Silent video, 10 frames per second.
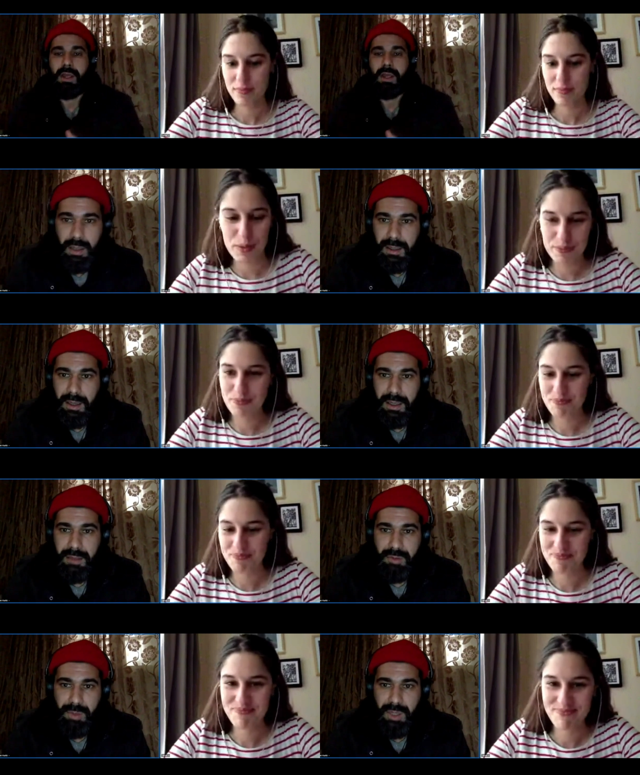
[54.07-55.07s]
Speaker 1: Yes.
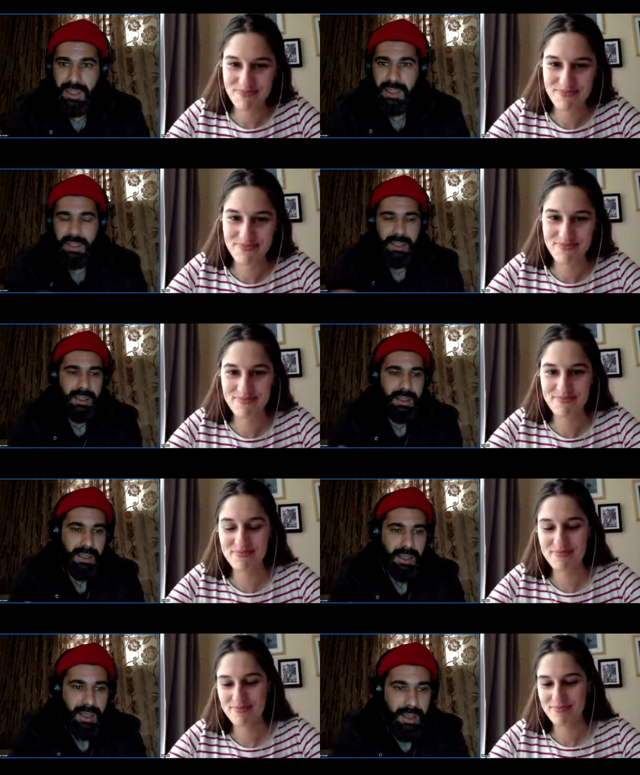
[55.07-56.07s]
Hi, hi
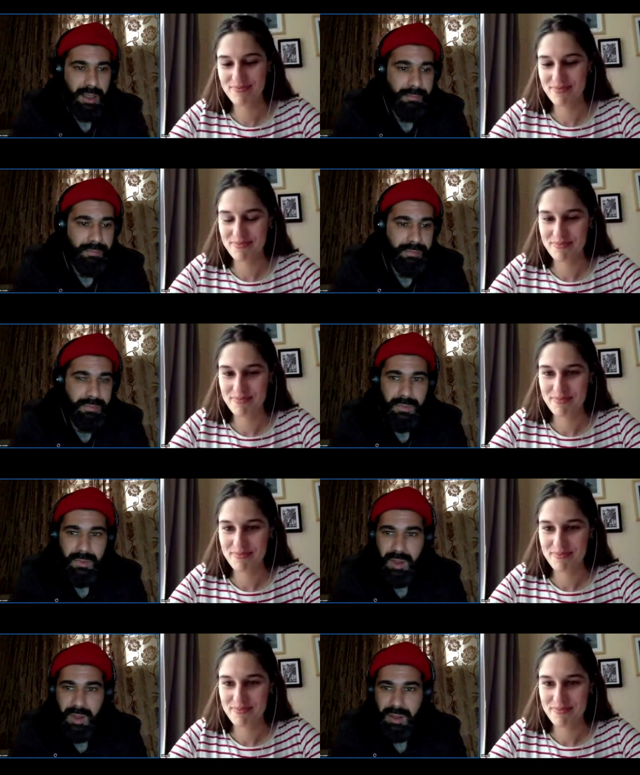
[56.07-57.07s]
everybody.
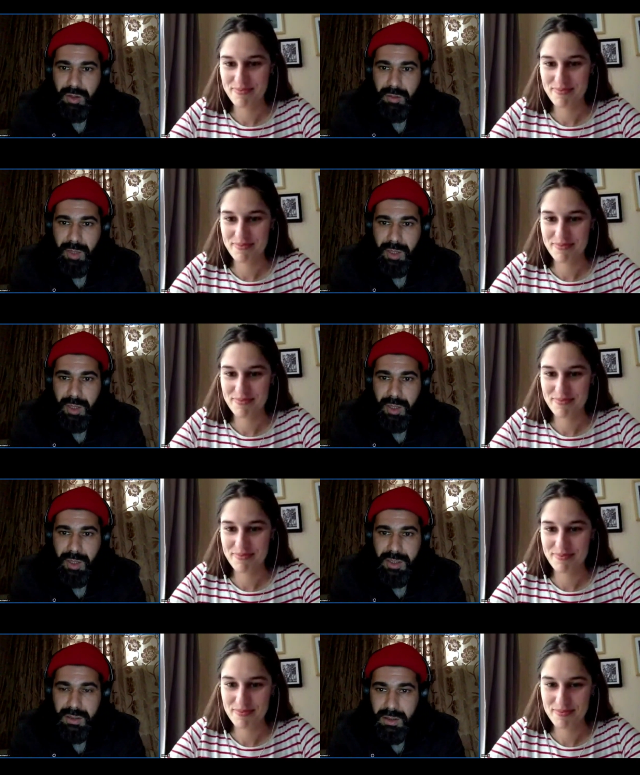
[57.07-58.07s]
Um, thank you
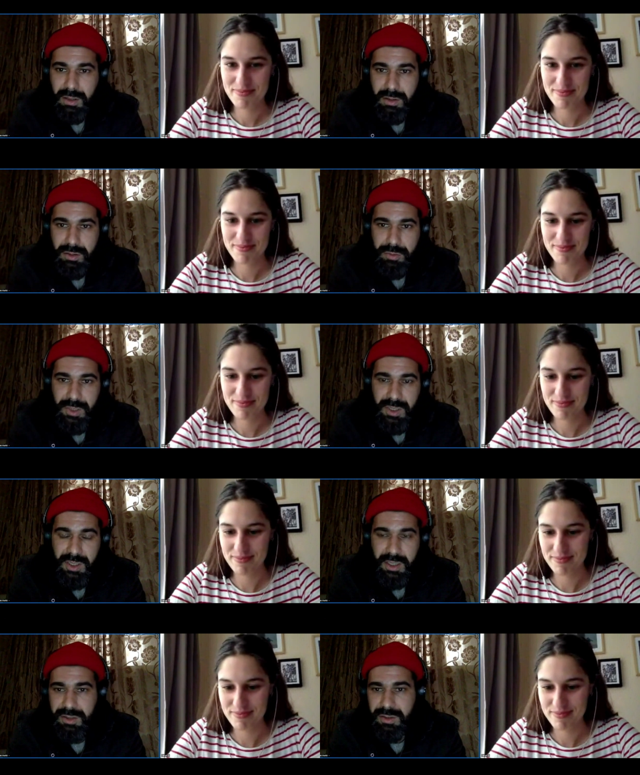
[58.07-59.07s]
very much
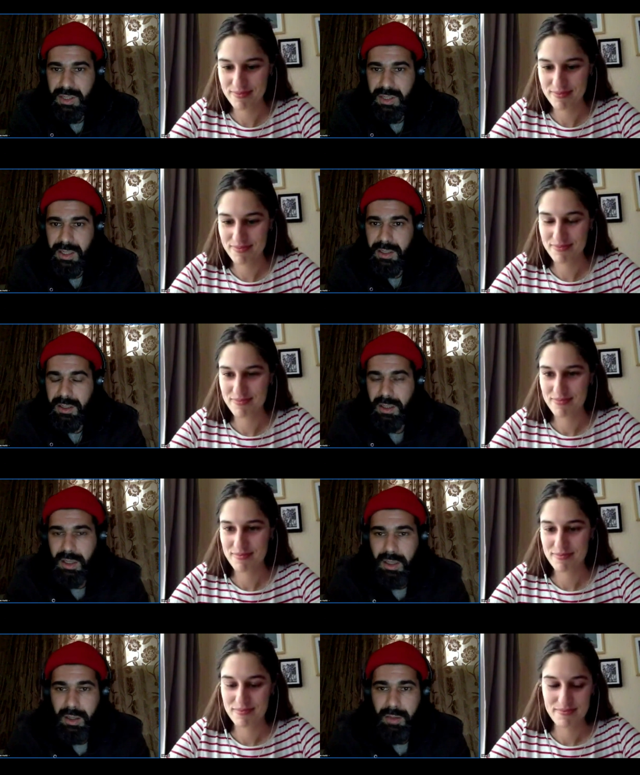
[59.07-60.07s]
to be uh,
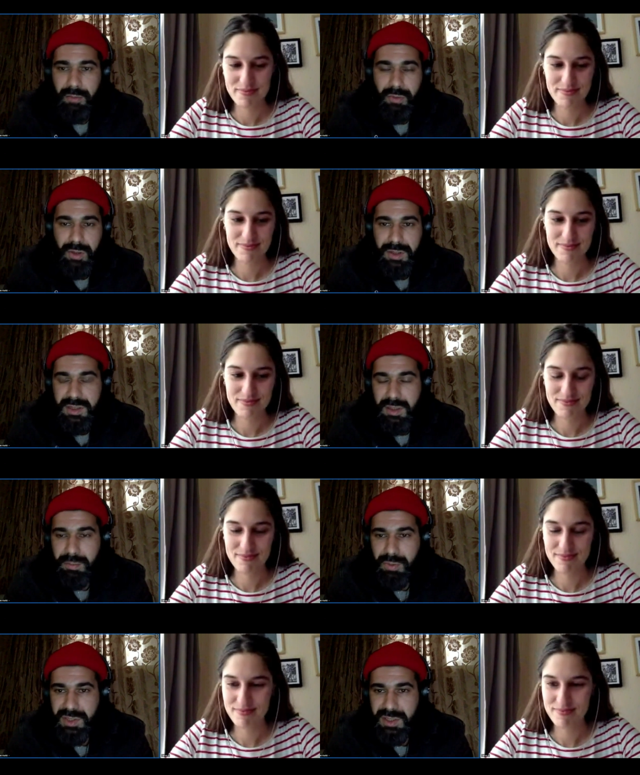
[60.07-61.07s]
today uh,
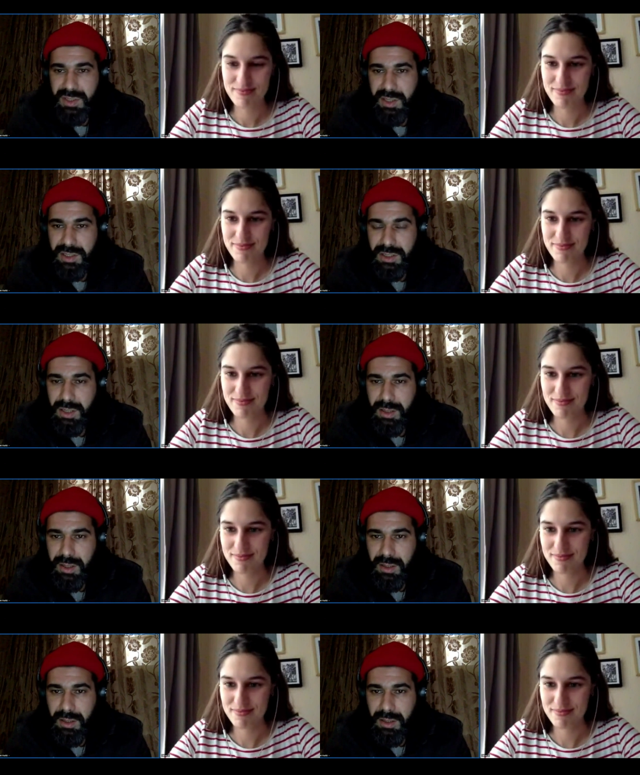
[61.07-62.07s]
for this uh,
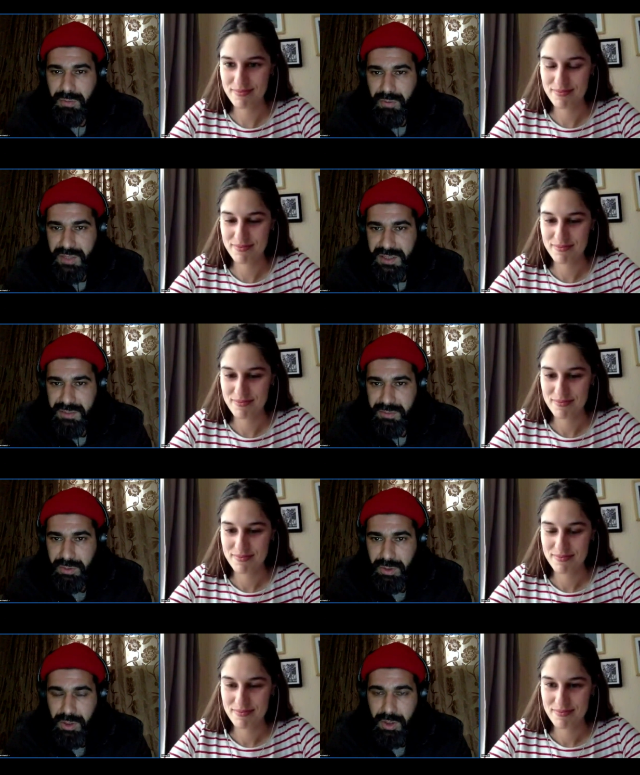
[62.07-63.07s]
presentation. Okay, Thank you for the
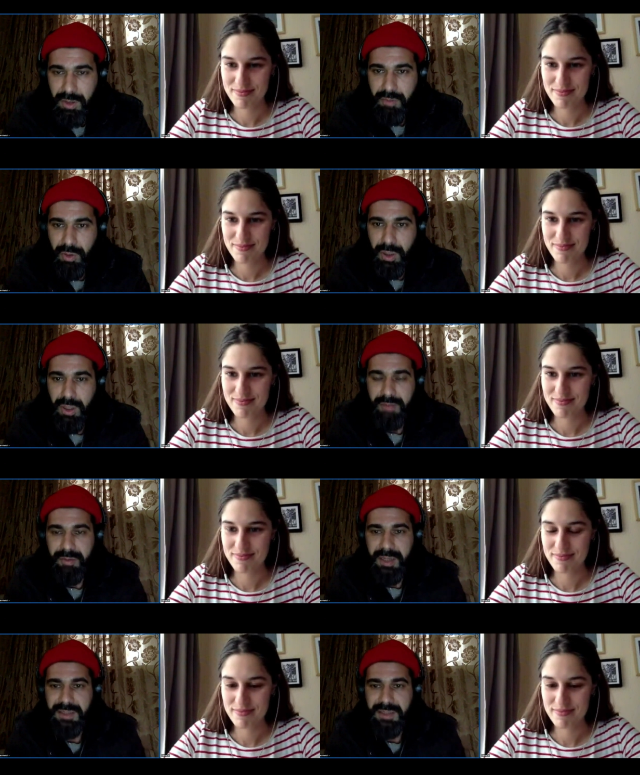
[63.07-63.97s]
festival. You have for